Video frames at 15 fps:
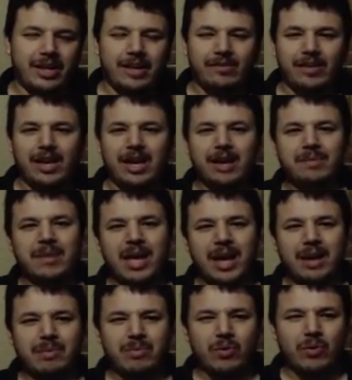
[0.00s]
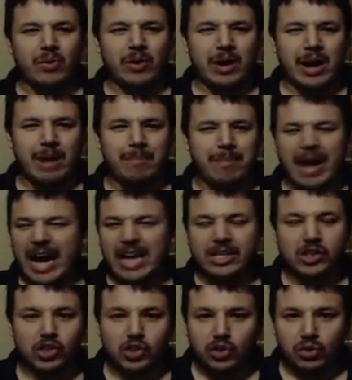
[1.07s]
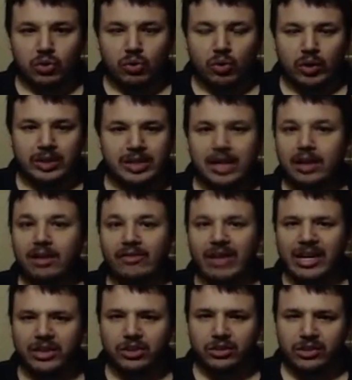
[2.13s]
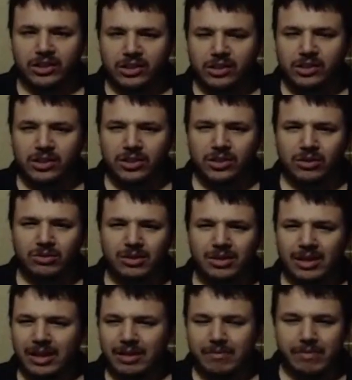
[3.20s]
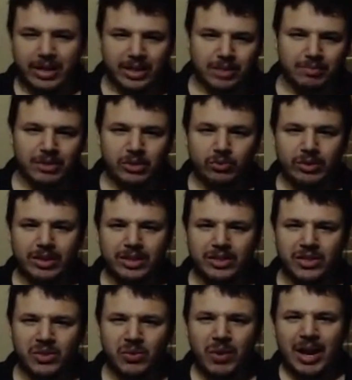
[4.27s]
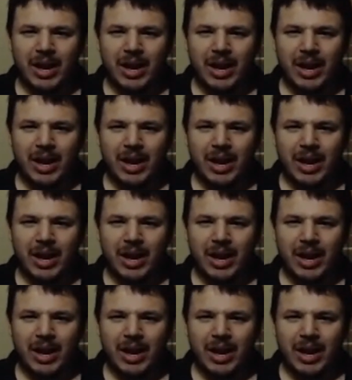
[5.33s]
giving him a more pastor or televangelist suit, like a mix between the two.